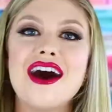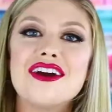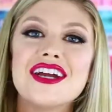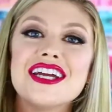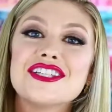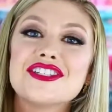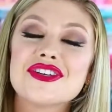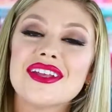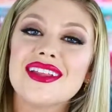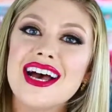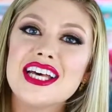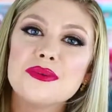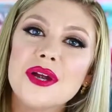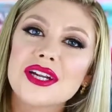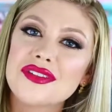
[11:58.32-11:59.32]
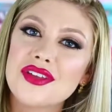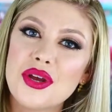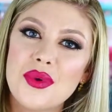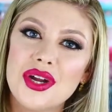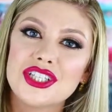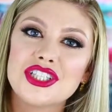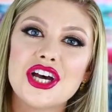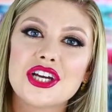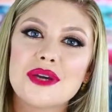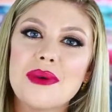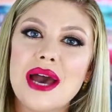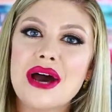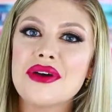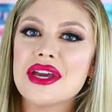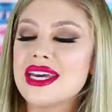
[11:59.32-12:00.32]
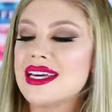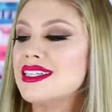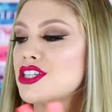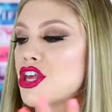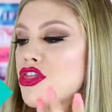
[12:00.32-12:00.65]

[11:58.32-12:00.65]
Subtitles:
All right, so the last product that I want to talk about is